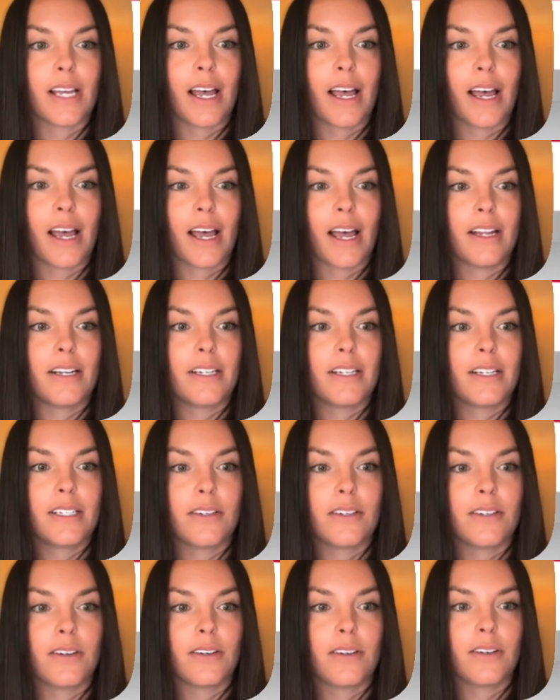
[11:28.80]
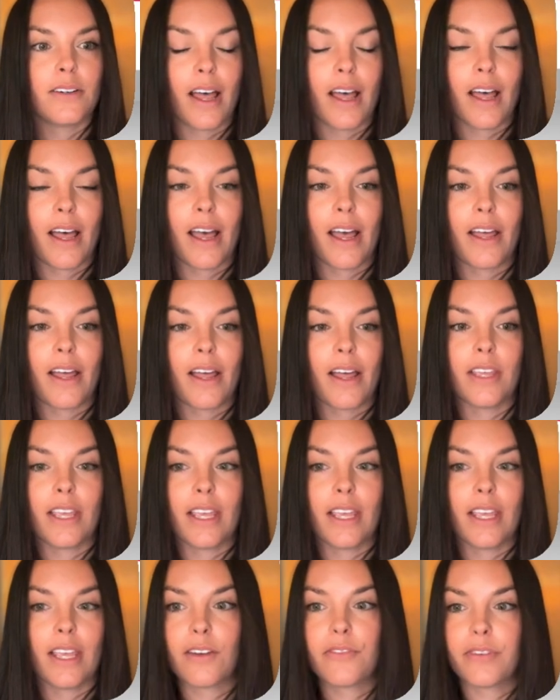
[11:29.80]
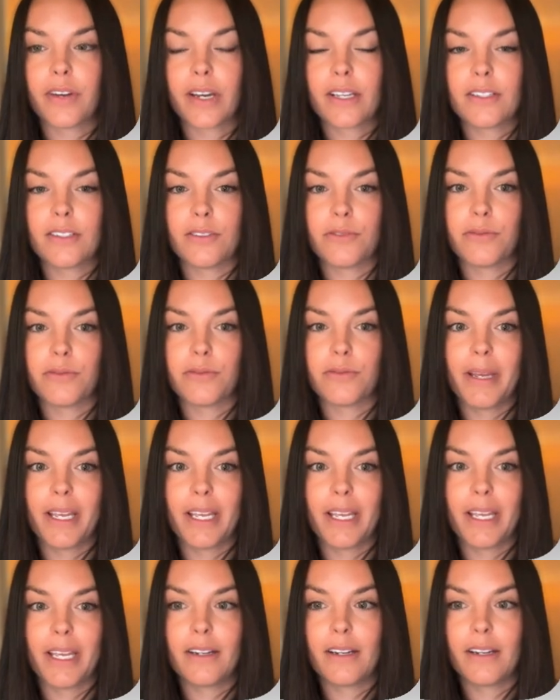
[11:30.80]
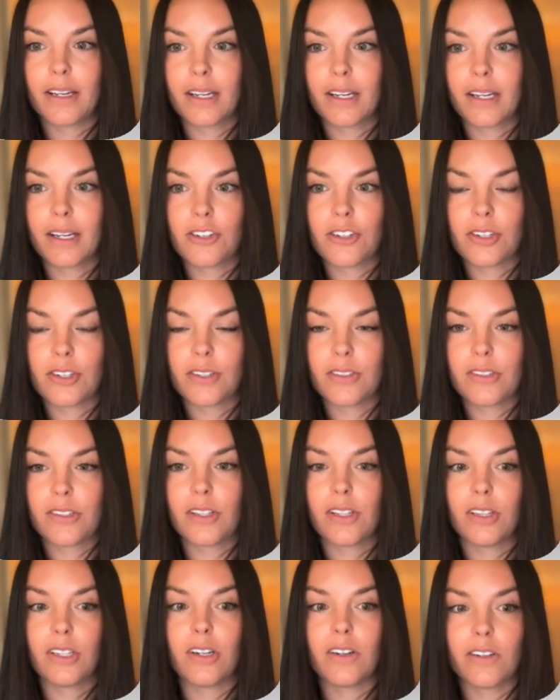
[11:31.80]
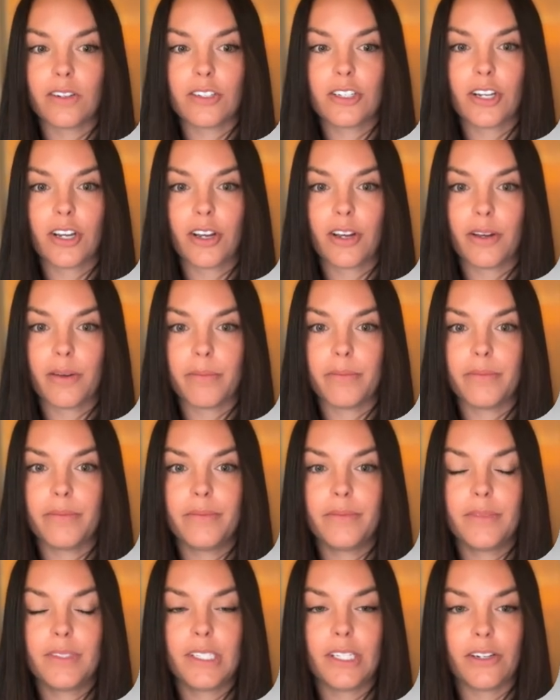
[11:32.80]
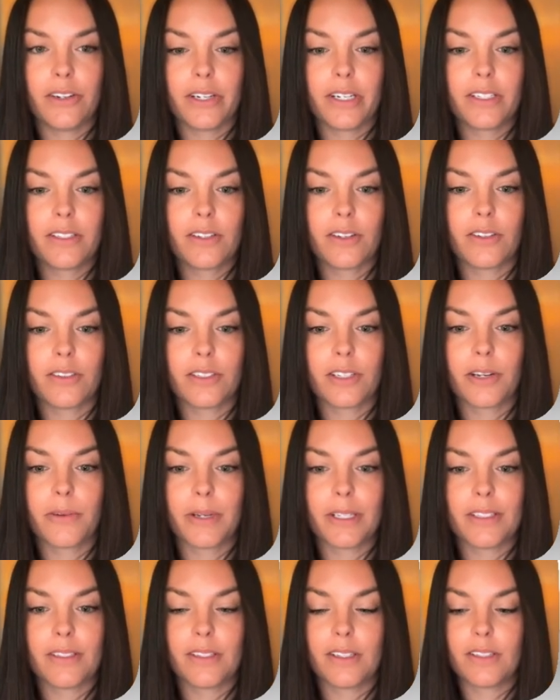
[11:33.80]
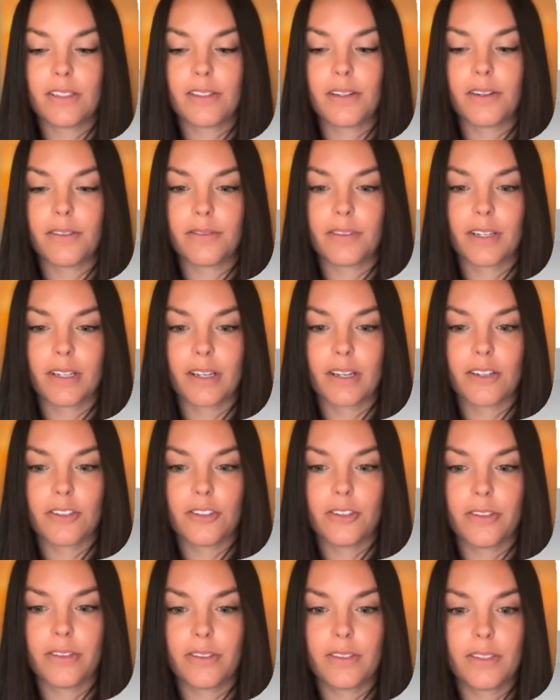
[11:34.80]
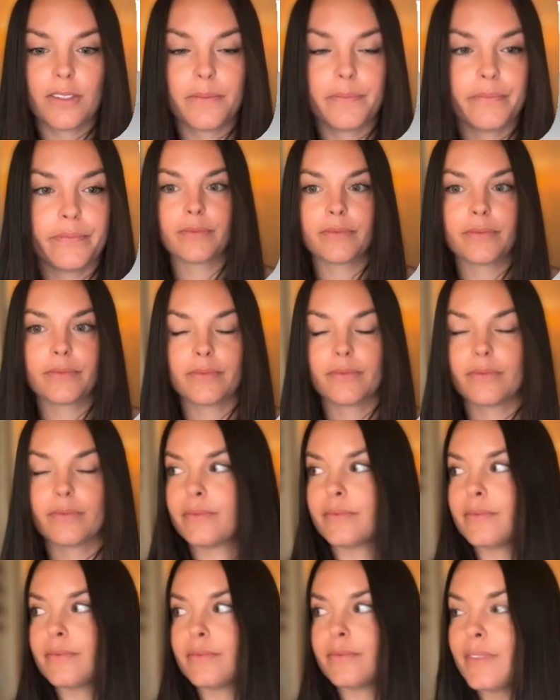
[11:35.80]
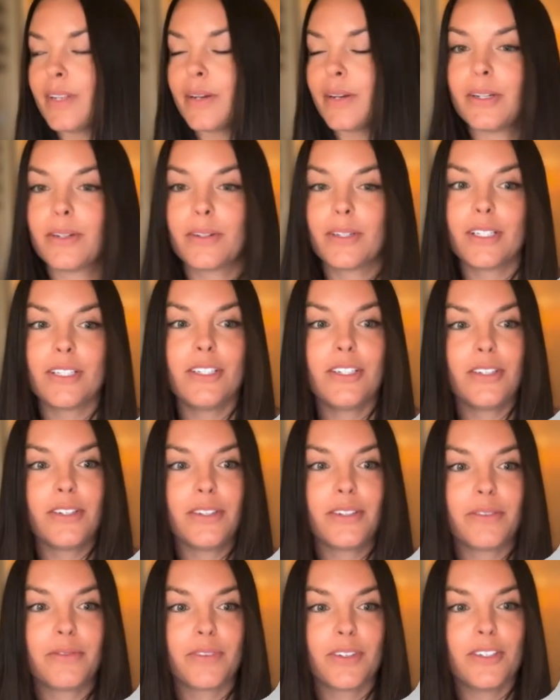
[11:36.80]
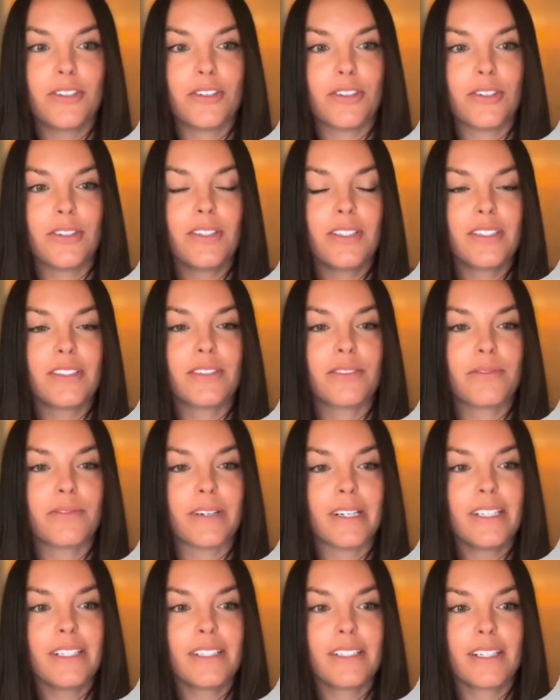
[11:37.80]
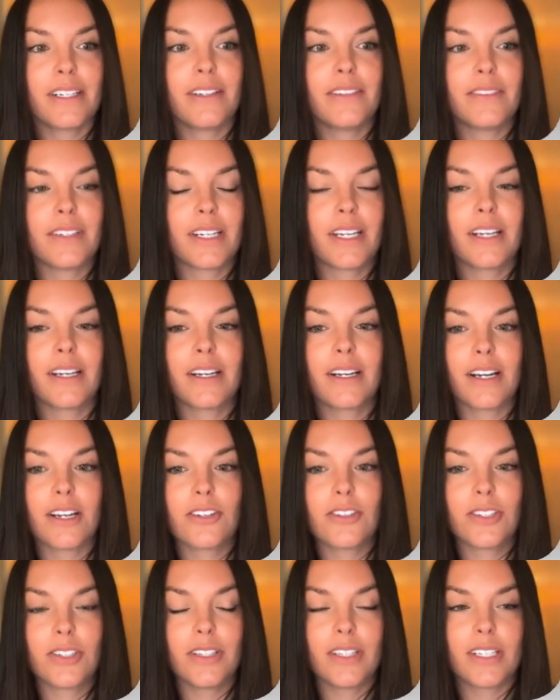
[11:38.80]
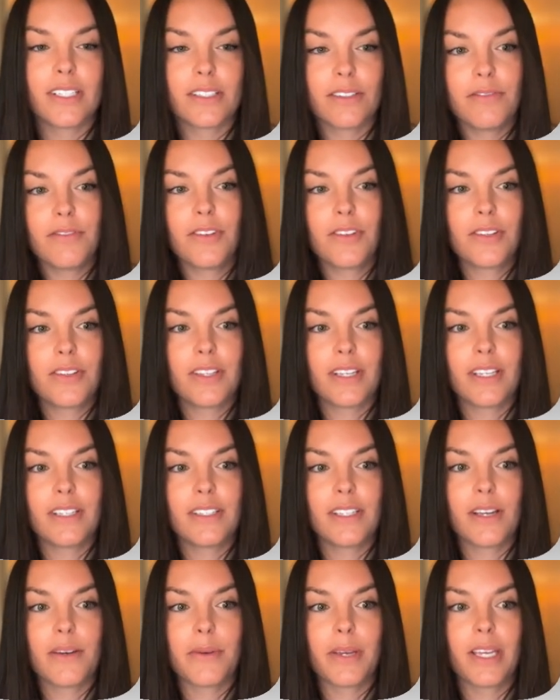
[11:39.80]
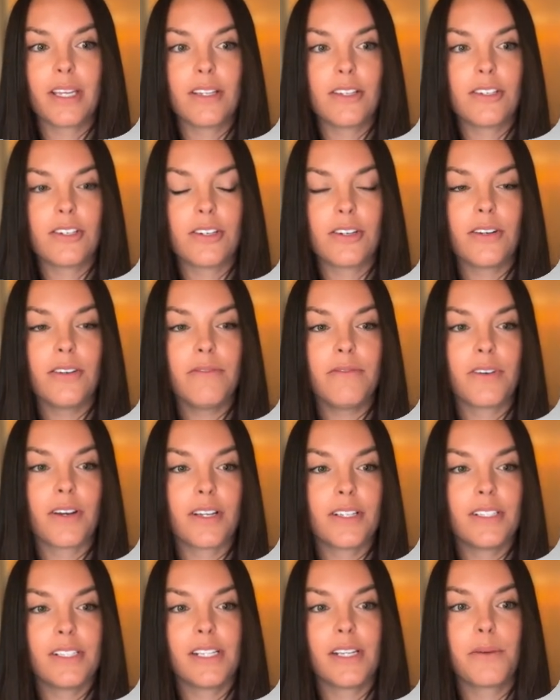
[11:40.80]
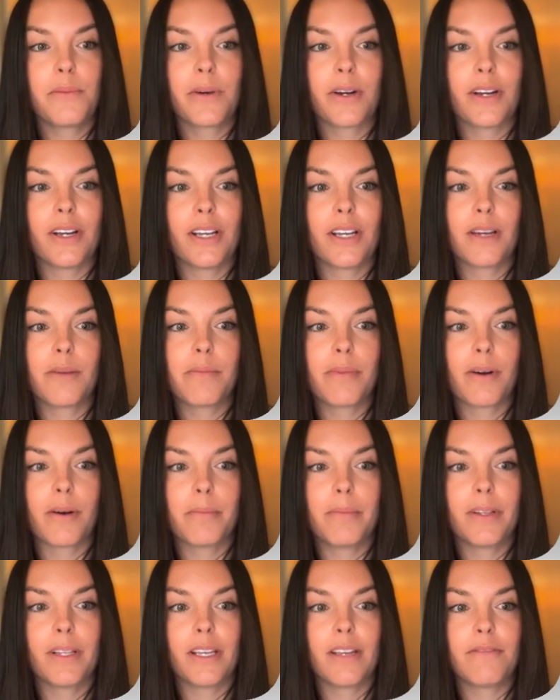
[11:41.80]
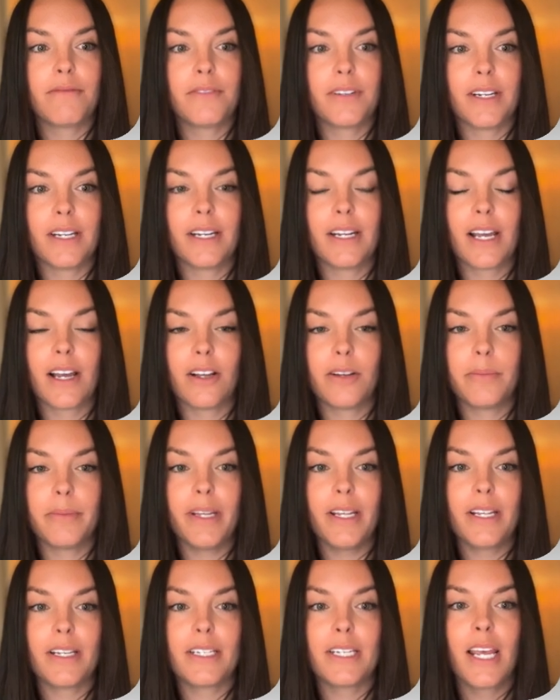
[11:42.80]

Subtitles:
at the effects of repeated concussions, the long-term serious consequences of concussions. Now, in order to reduce the risk of a concussion, there's a few things that we can do. Firstly, wearing a properly fitted helmet.